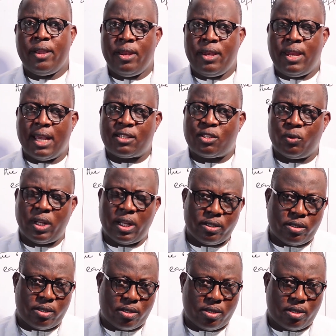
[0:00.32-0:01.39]
Dear
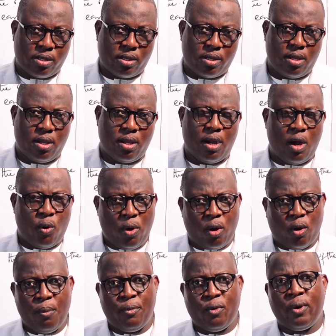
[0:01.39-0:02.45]
students, I
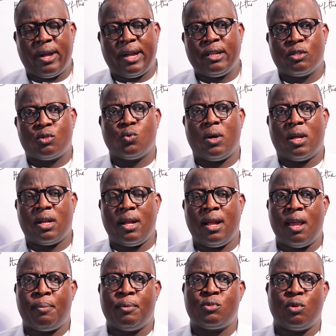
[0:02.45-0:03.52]
welcome you again to another
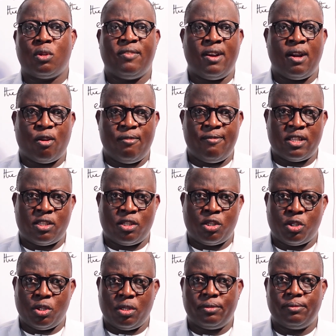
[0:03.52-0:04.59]
episode of our
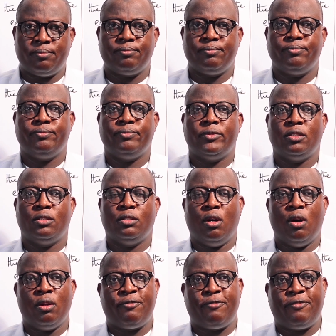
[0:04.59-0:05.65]
conversation
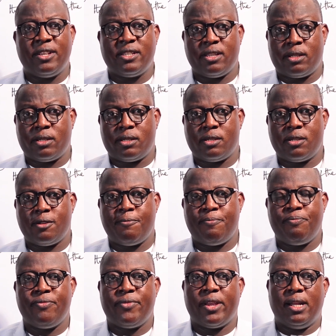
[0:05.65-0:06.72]
on physics.
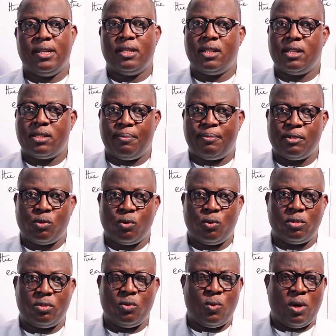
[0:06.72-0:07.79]
And in this
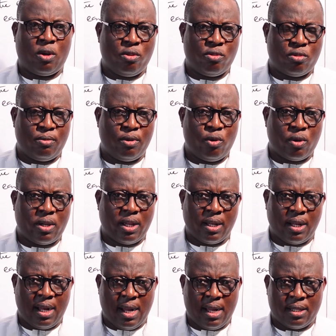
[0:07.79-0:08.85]
episode, we're going to be
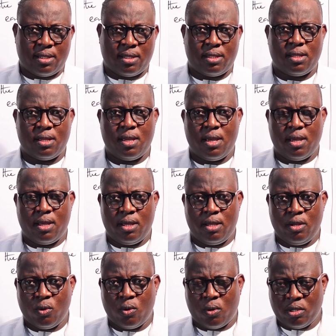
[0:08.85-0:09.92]
looking at,
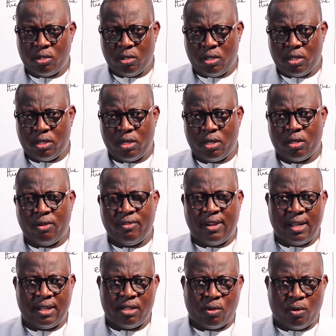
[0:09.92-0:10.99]
continuation of
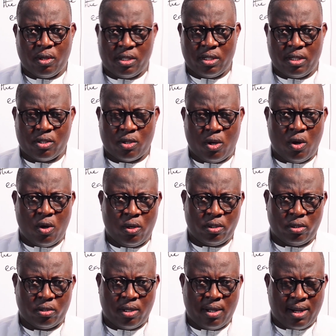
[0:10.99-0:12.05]
our discussions
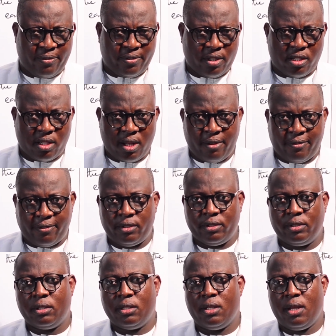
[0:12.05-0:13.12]
on gravitational
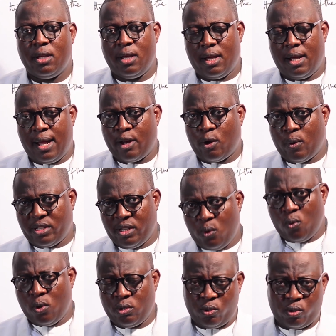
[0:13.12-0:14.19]
field. And the question
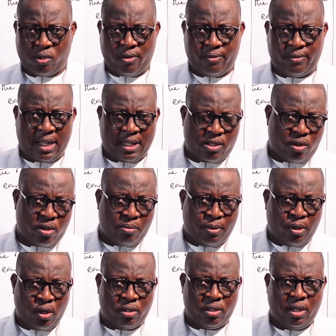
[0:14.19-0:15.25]
we want to solve that is on the
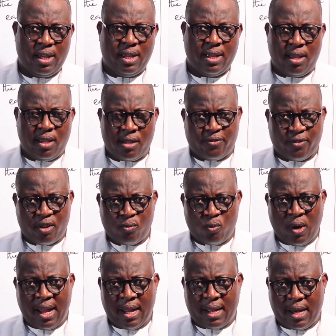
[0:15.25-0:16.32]
board is from
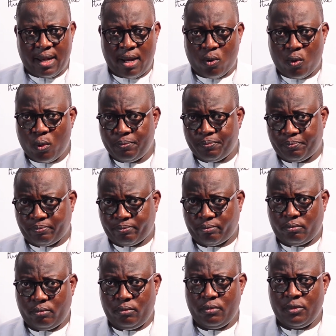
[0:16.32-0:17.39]
Wyatt and Neko.
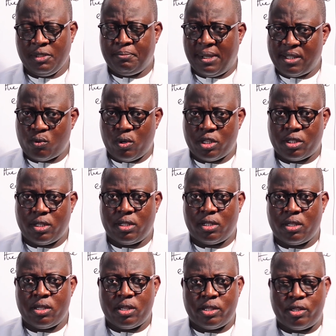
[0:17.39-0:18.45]
Past question
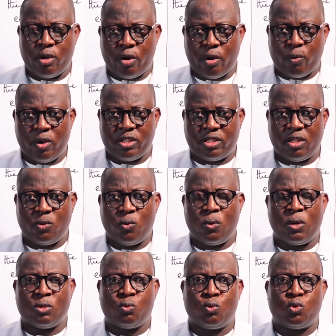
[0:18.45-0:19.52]
is a theory question. We
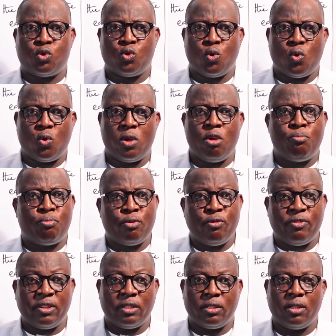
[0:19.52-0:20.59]
want to show a
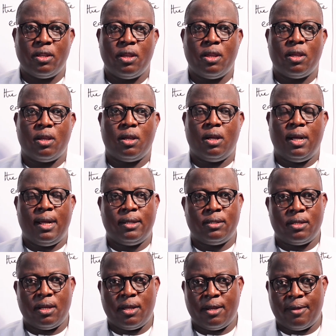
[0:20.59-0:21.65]
proof.
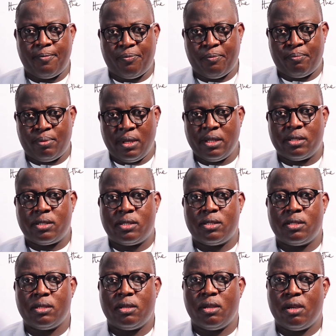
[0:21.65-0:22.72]
And
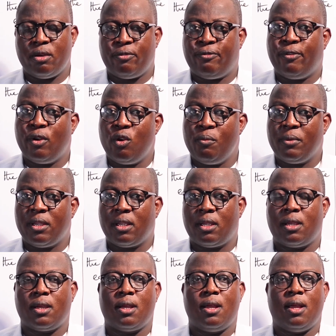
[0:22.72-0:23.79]
please follow me
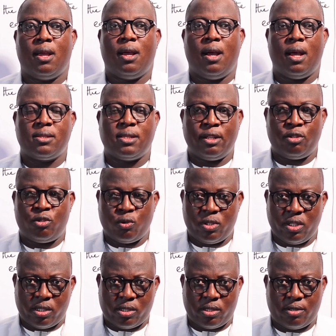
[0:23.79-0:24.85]
as I do
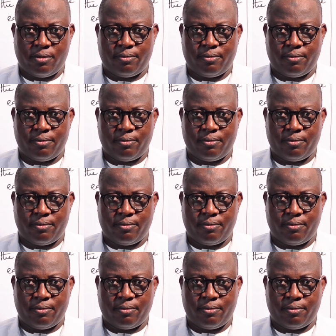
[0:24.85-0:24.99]
this.